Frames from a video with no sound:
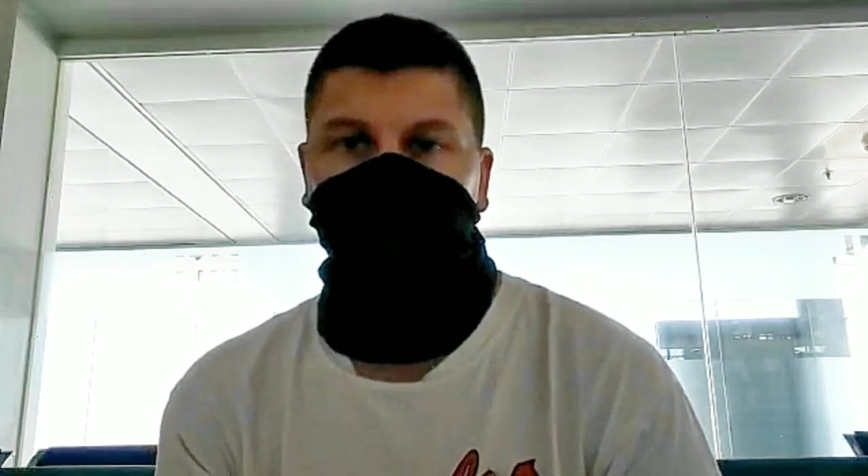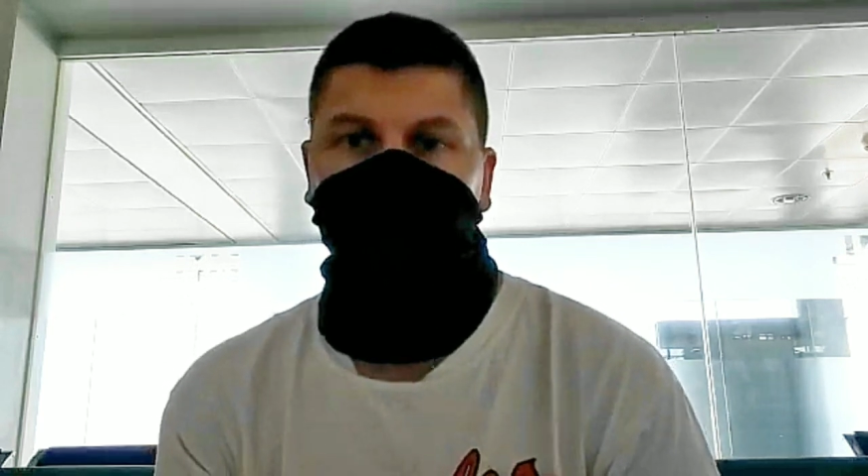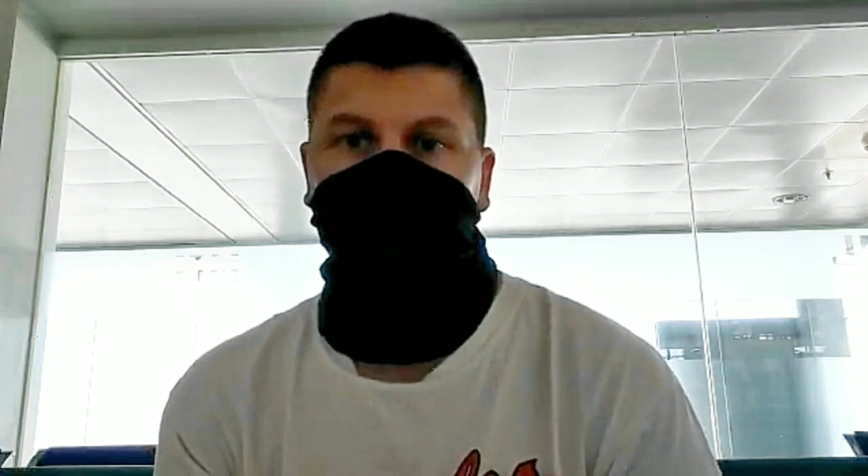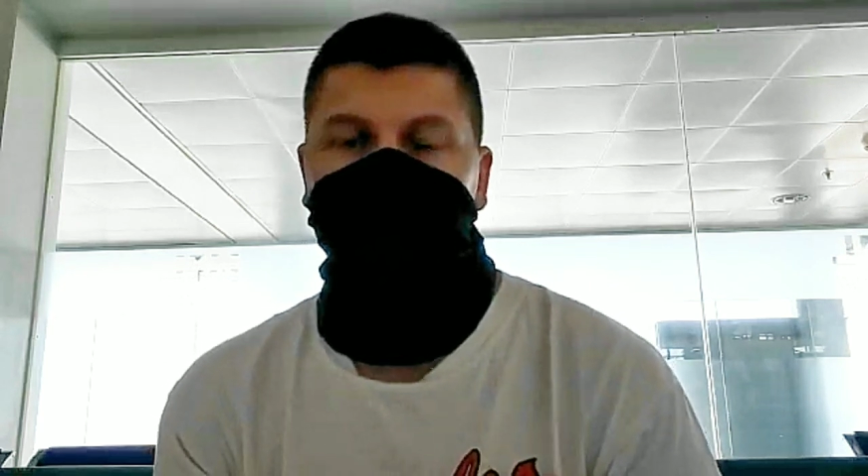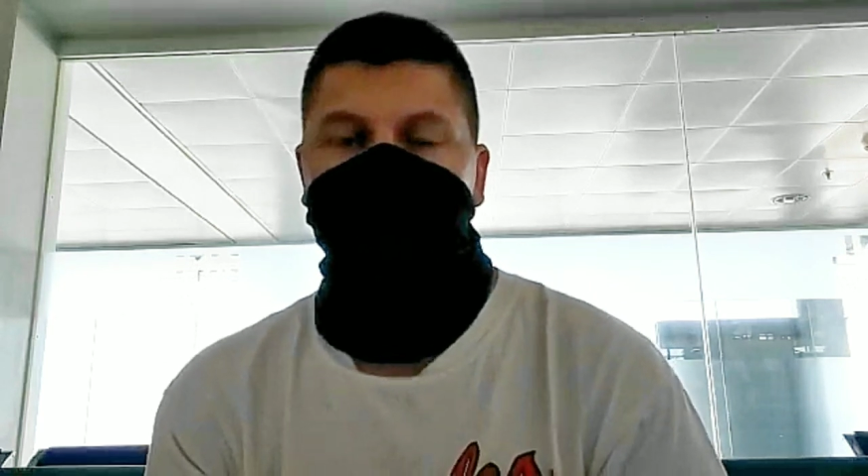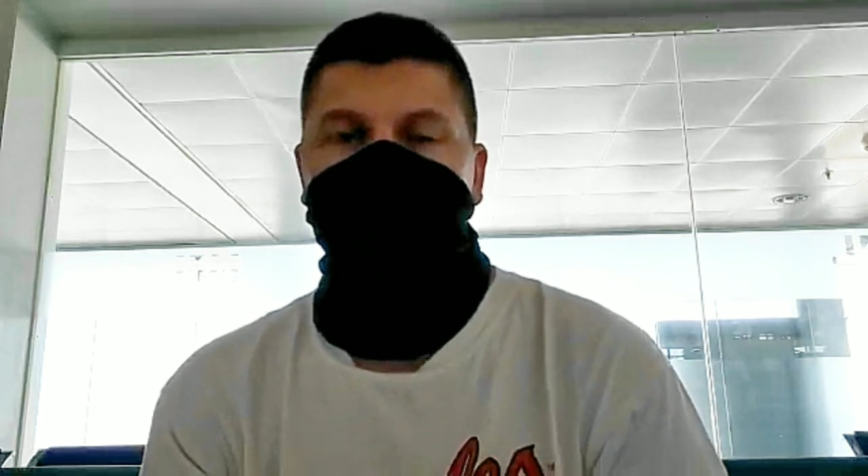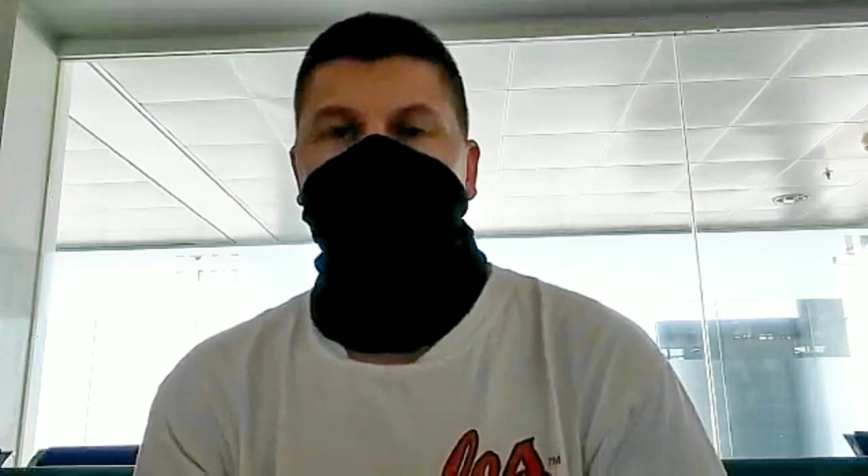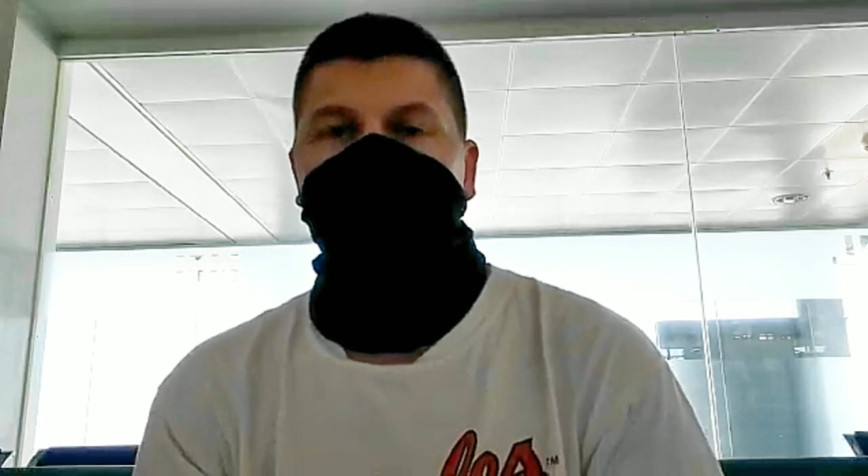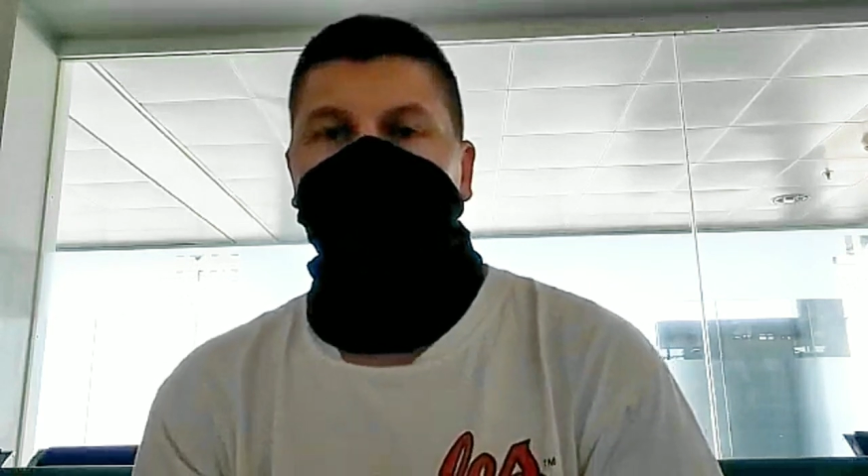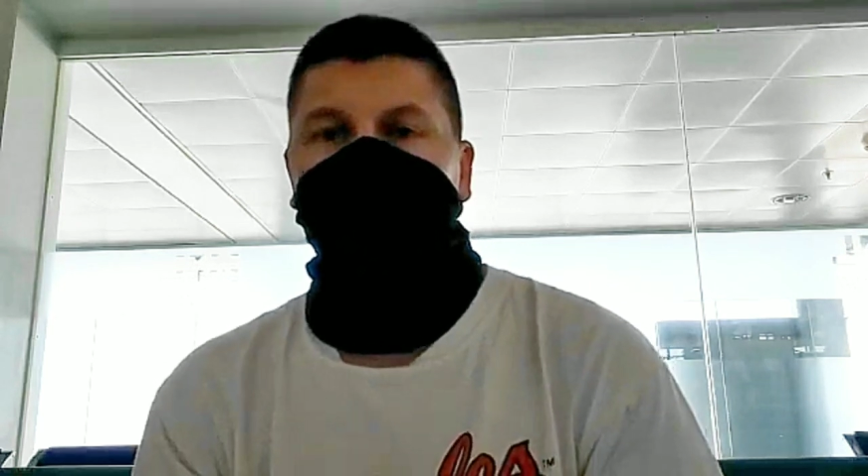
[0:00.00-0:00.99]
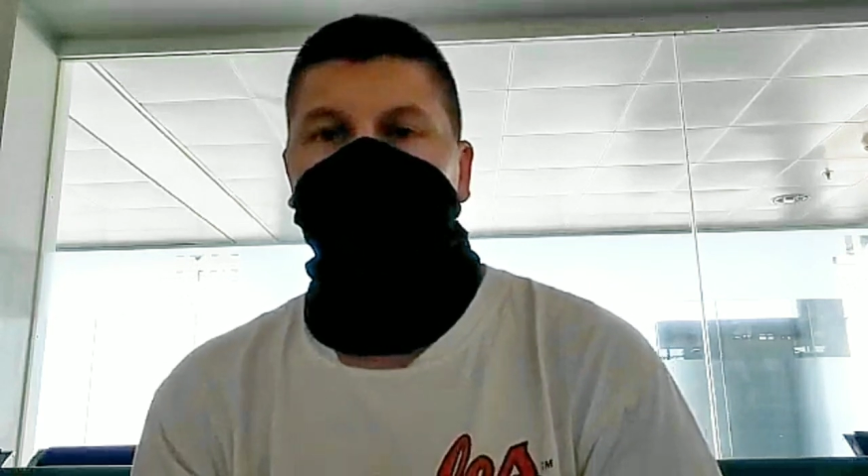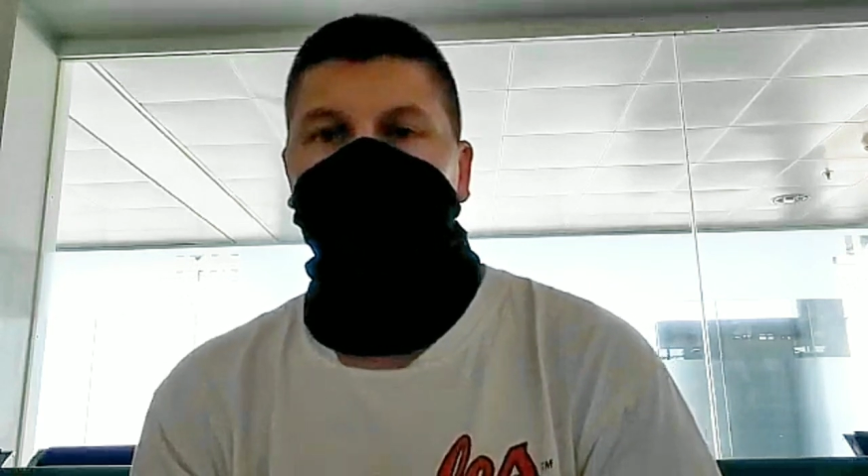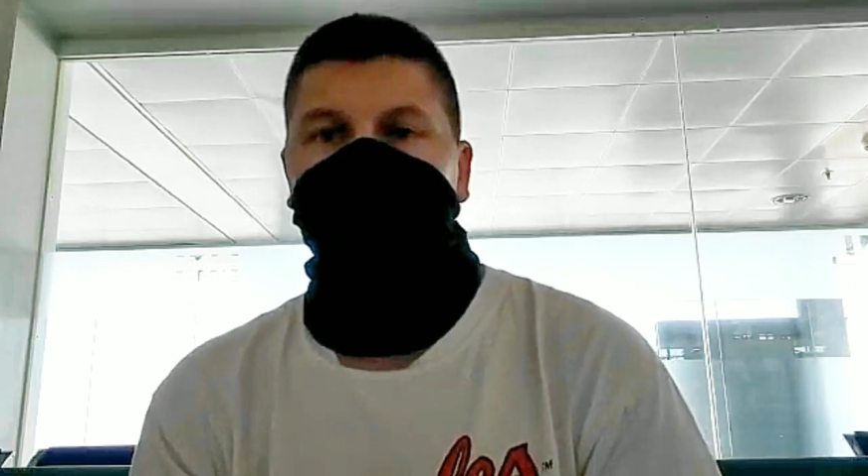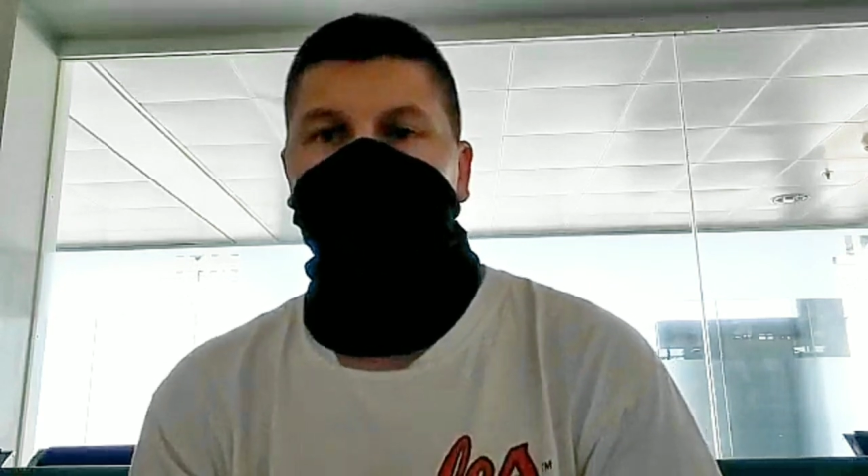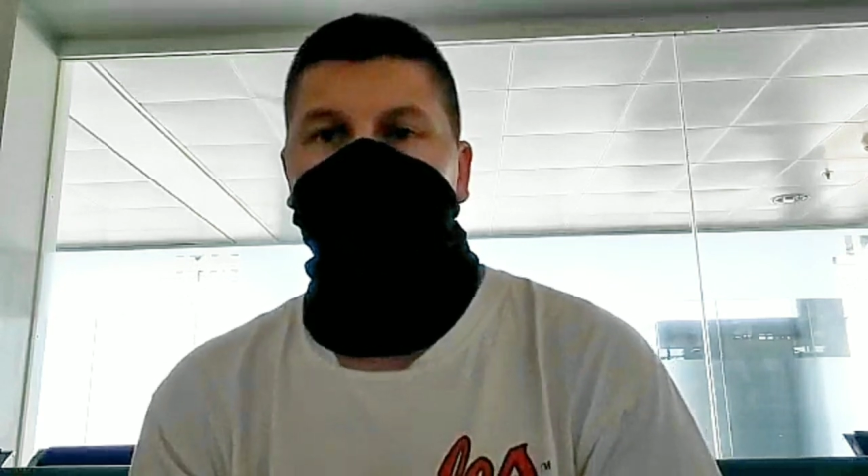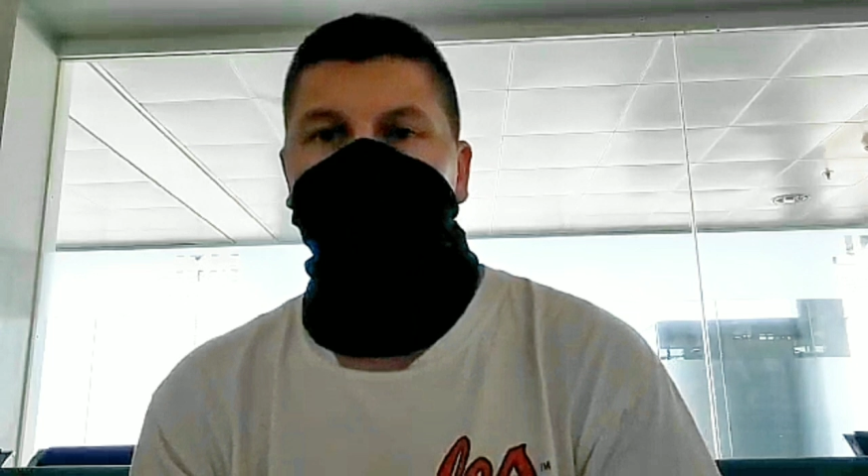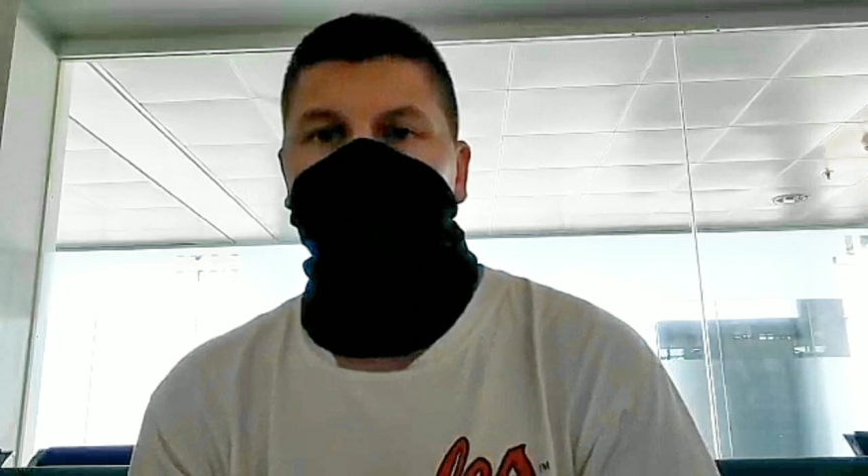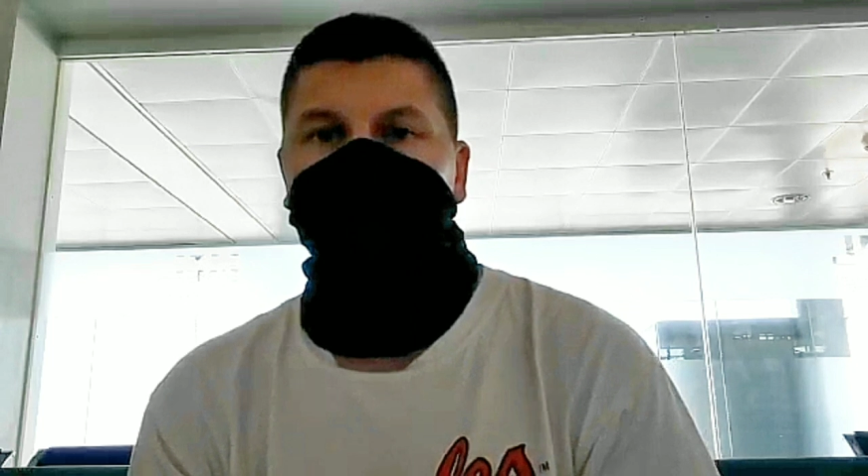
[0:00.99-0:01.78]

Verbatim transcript: her and um,